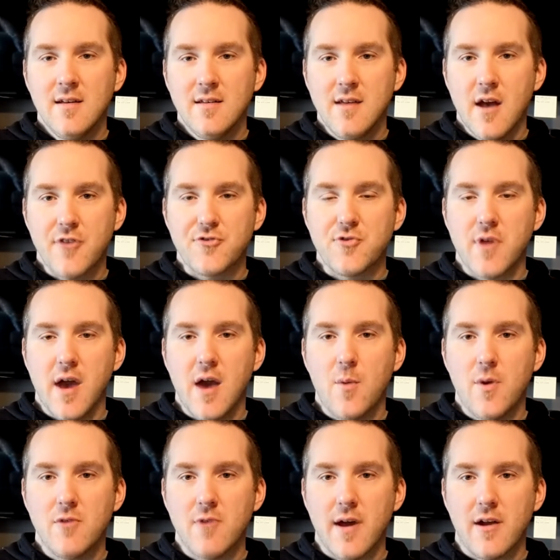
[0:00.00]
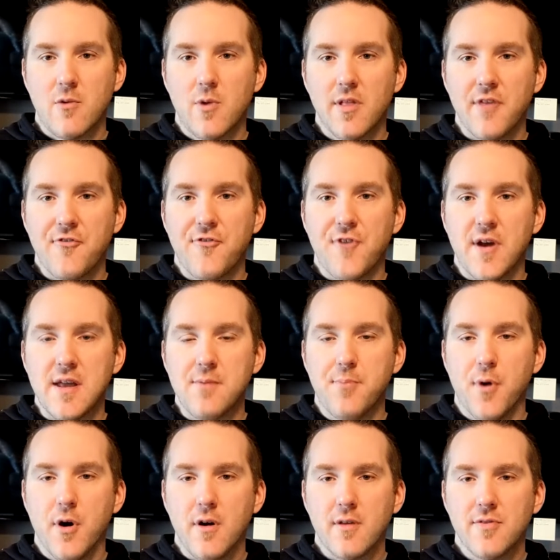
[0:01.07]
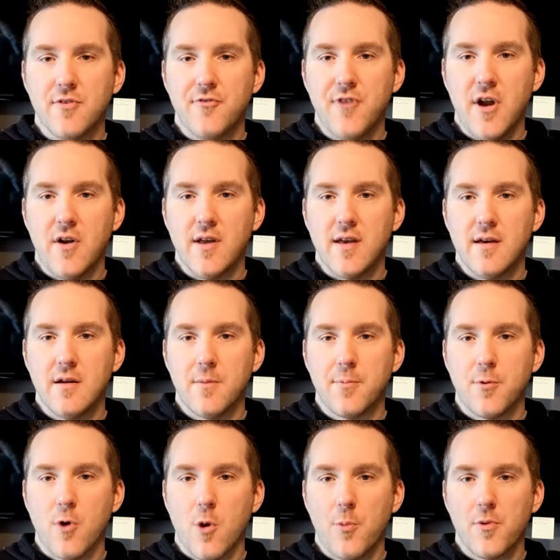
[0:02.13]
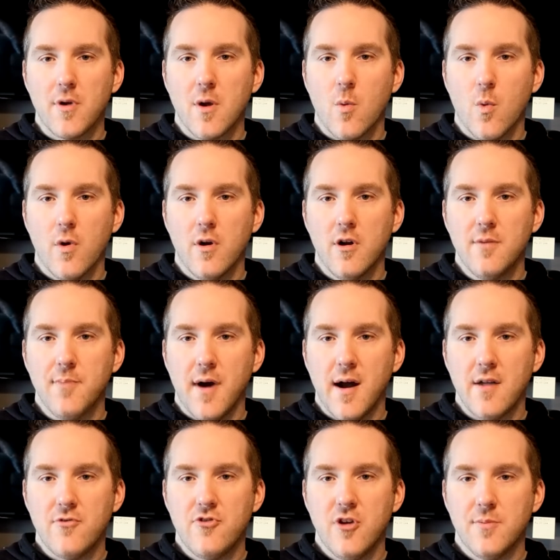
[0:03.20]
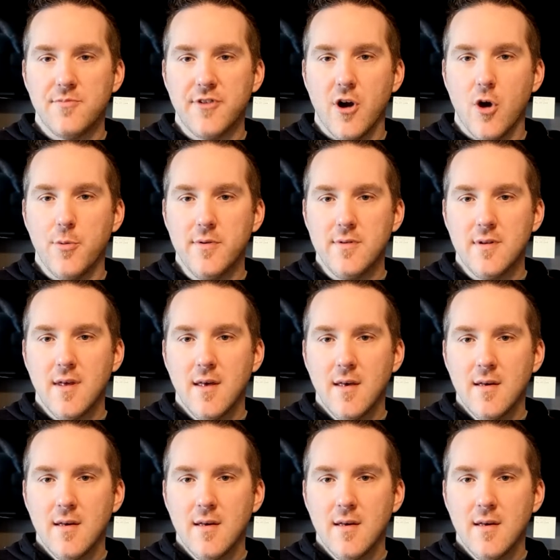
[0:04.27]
Yesterday we read a really funny book, The Very Inappropriate Word by Jim Tobin.